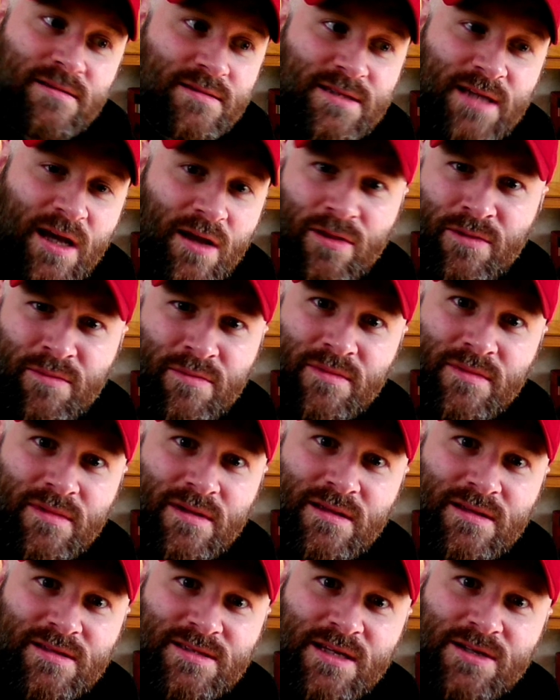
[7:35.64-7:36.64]
tell them
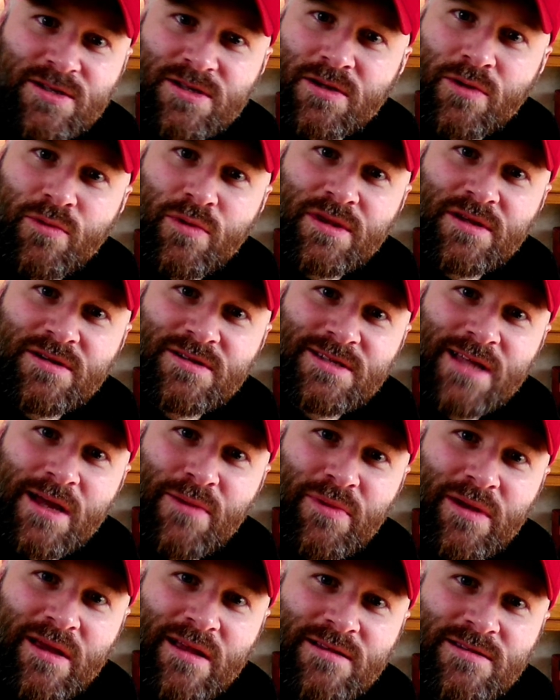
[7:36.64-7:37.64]
essentially what they're
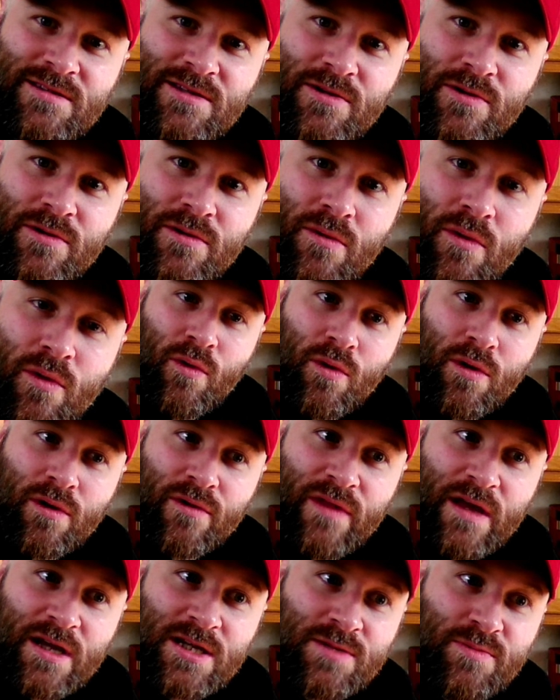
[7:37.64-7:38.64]
stepping into, or
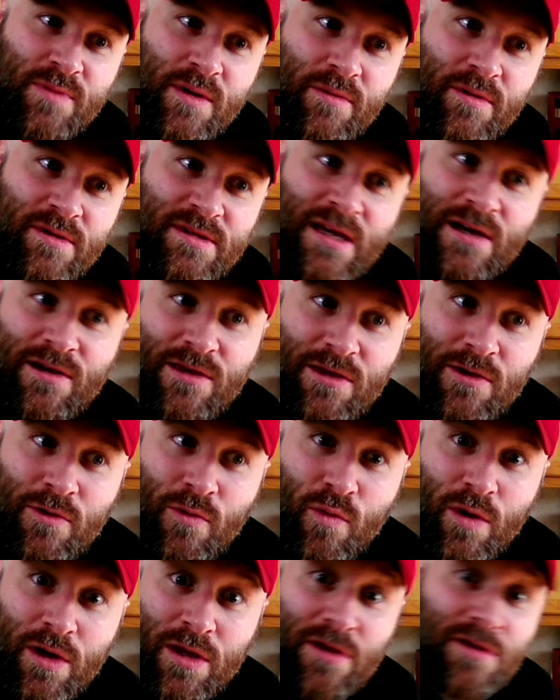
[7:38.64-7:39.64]
they should be able to tell you
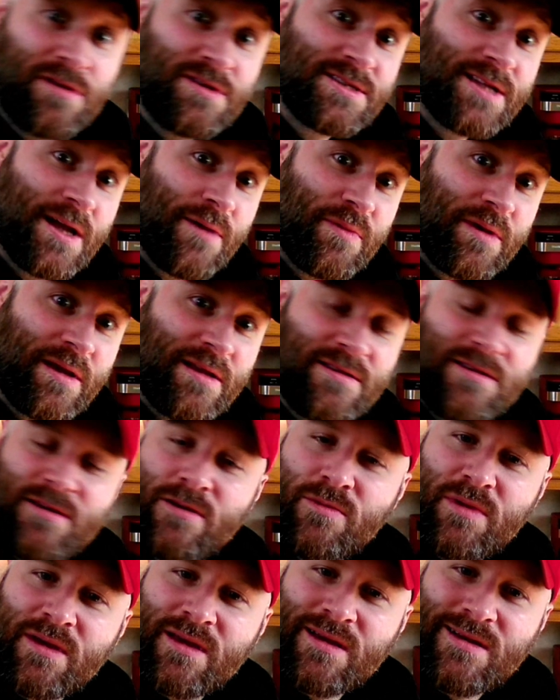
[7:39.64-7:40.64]
what you're stepping
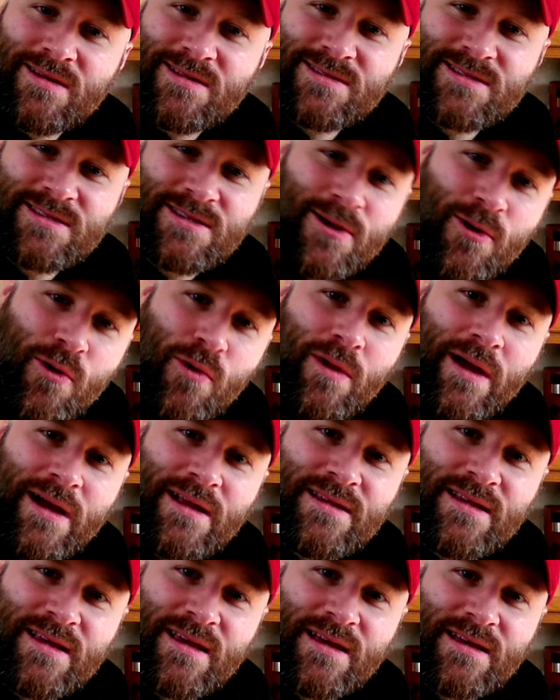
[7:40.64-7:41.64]
into, because the whole
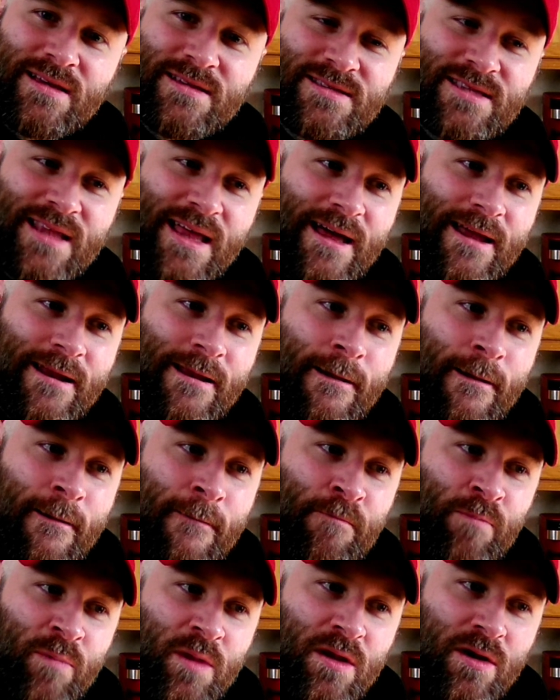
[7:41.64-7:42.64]
idea is that
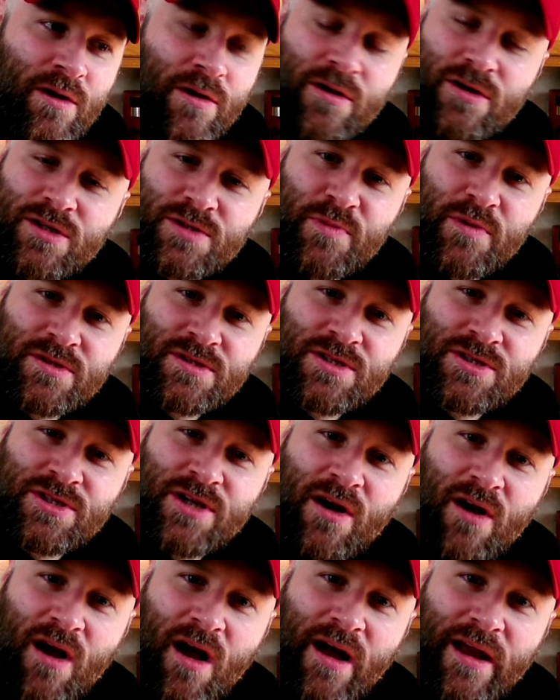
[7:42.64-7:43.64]
you're supposed to
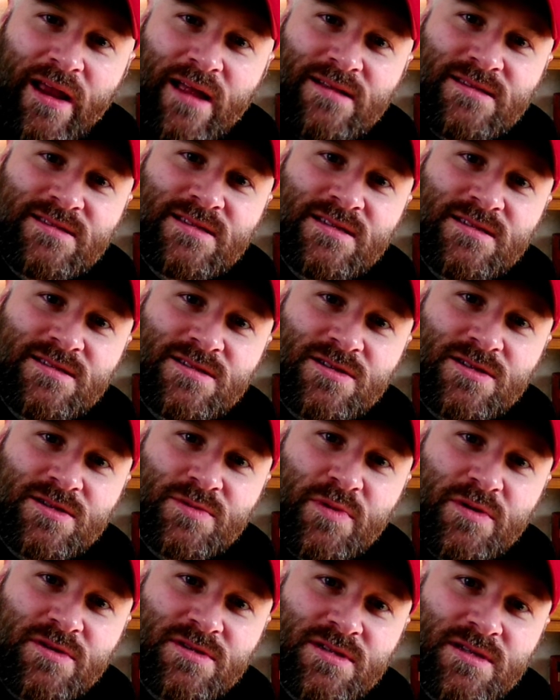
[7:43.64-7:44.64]
share audiences. You're
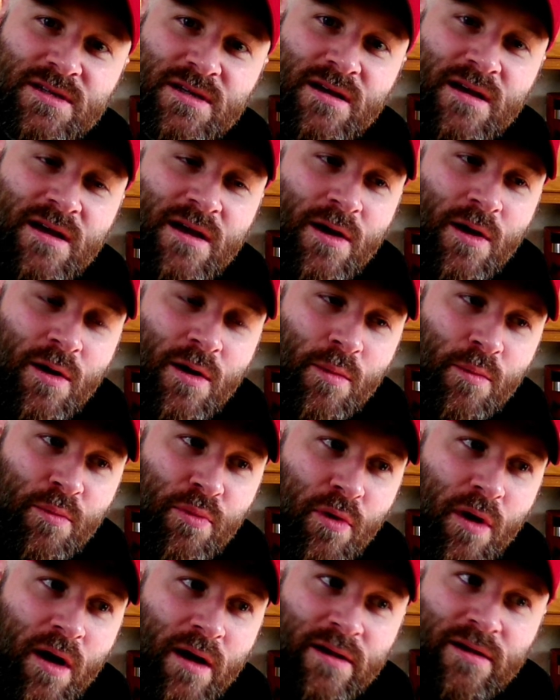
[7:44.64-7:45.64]
supposed to
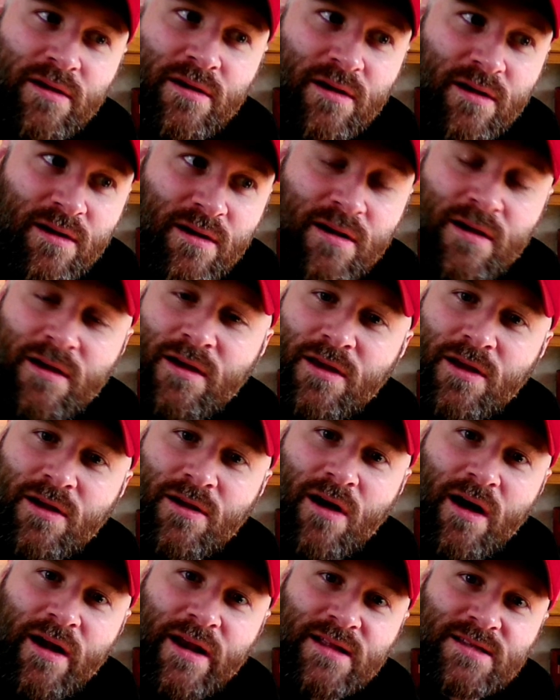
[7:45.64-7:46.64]
broaden your
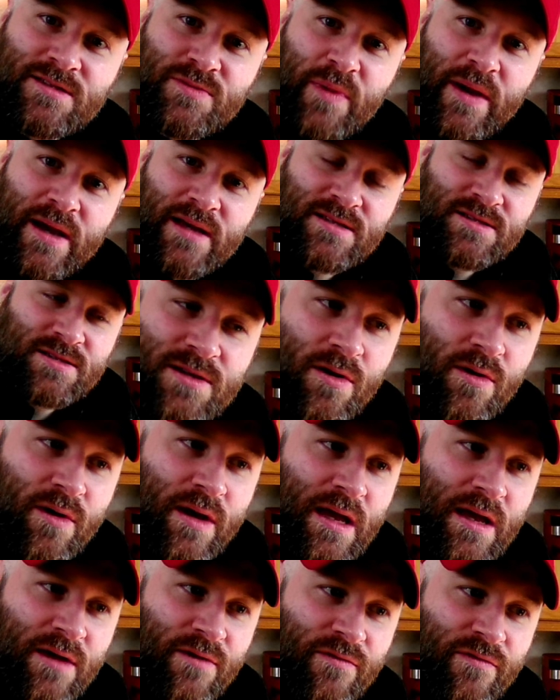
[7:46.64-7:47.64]
audience base. So
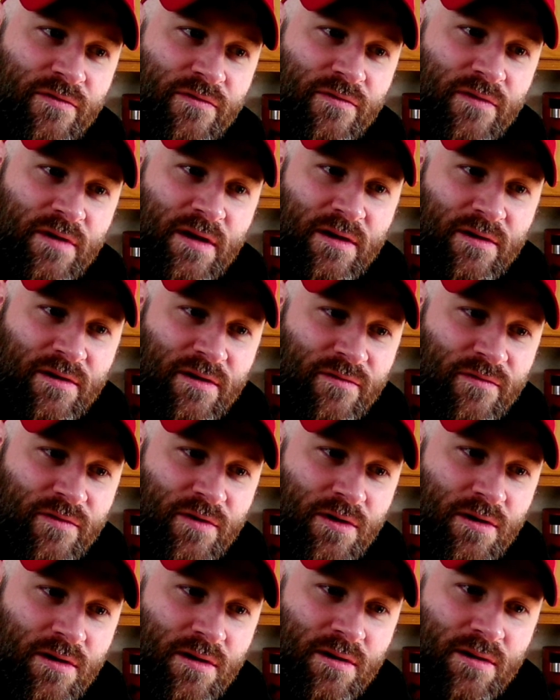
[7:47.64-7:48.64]
if
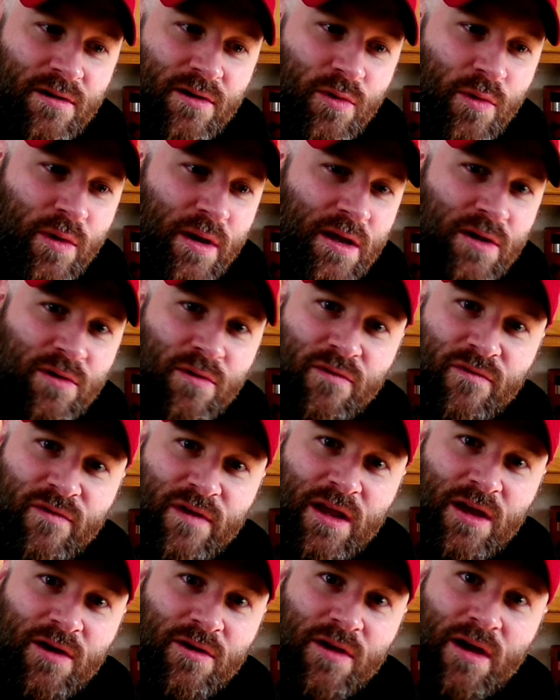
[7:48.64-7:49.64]
you're going into a
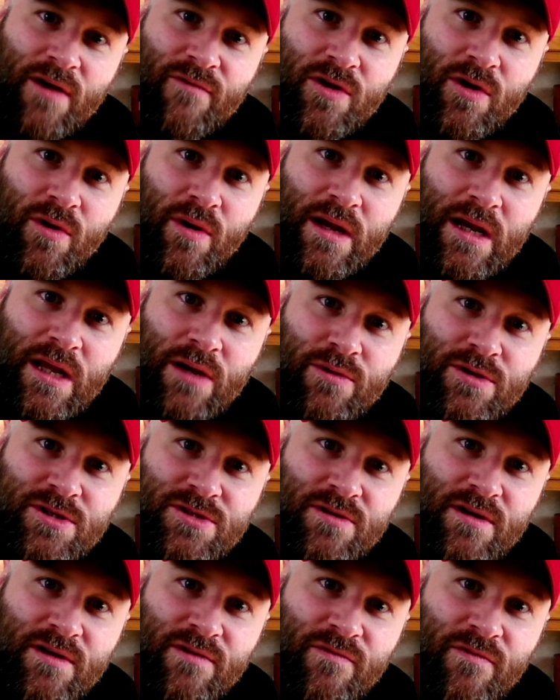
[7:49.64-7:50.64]
video and you have no idea what
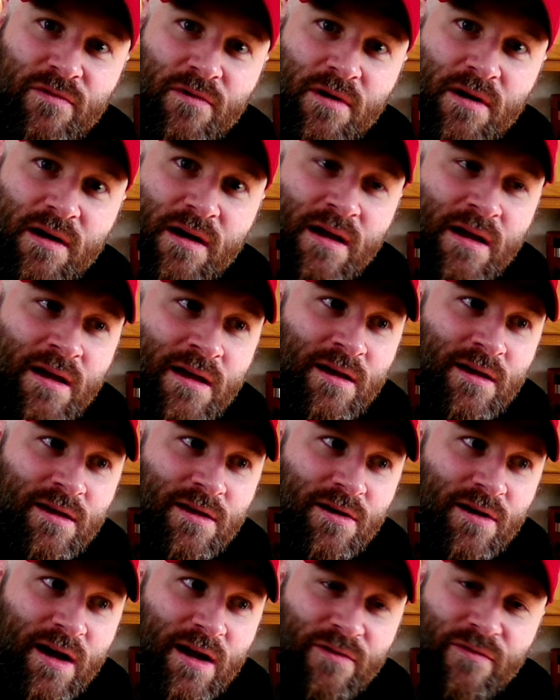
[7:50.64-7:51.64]
you're in for,
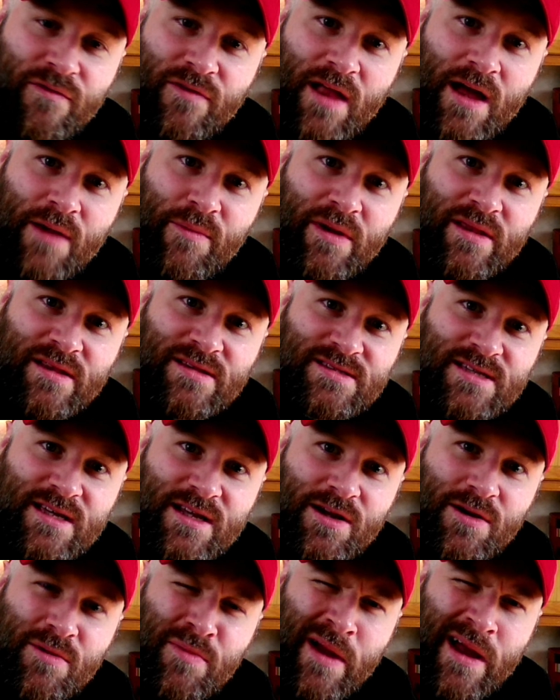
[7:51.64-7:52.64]
you're kind of flying by the seat
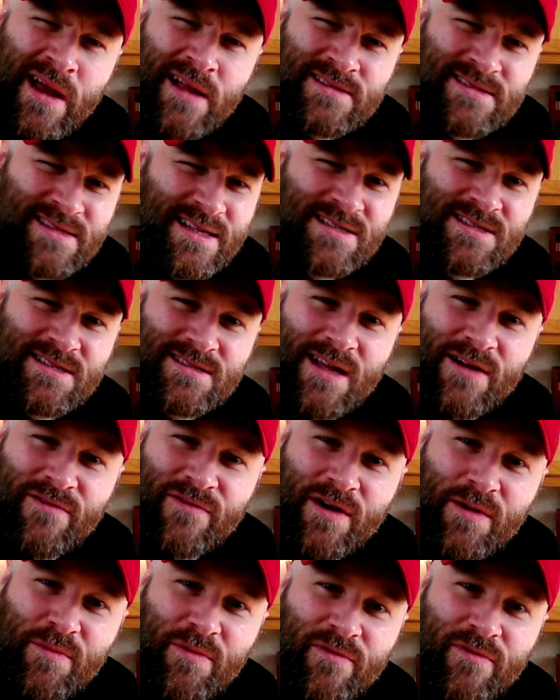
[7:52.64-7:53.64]
of your pants, and that's just not very